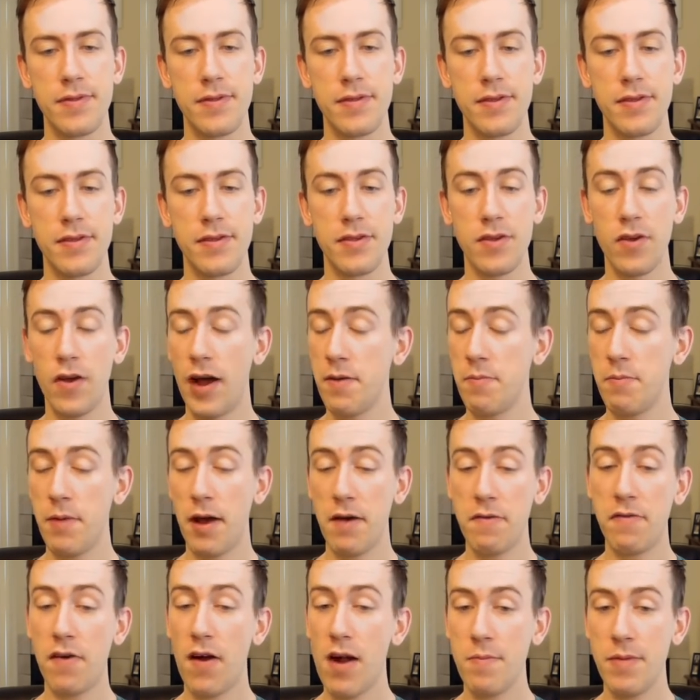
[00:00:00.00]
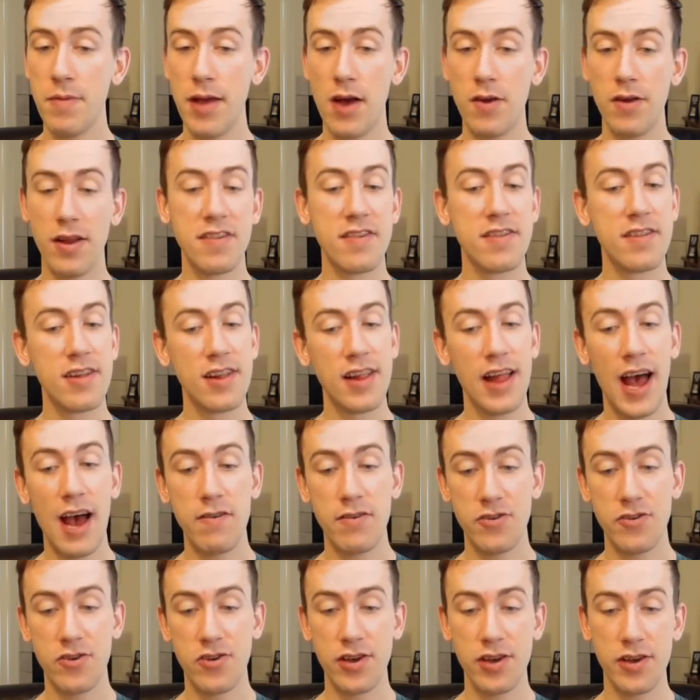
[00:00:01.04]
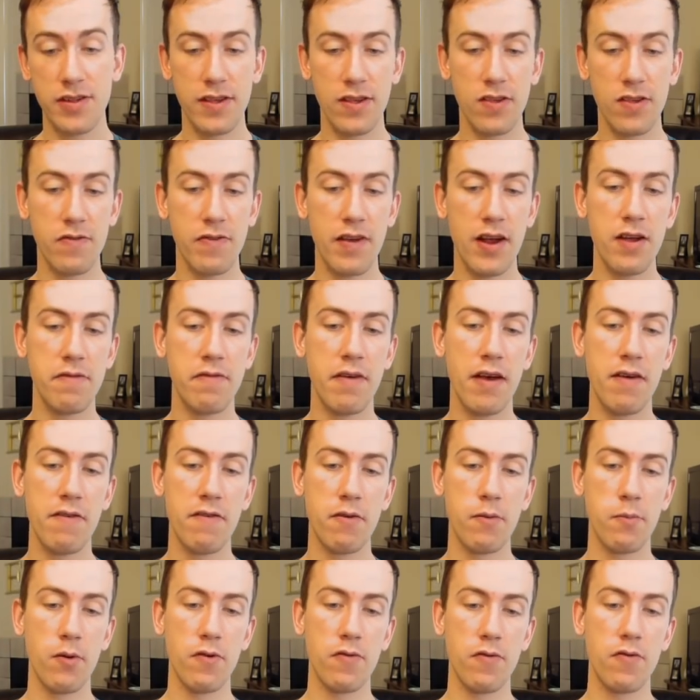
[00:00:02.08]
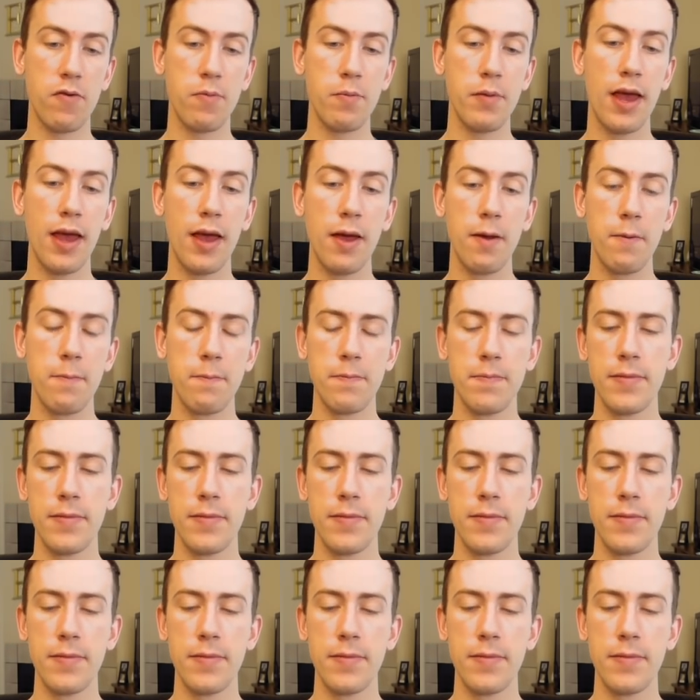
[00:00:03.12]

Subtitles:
So I farm down. I still have a shield. This is very favorable for me.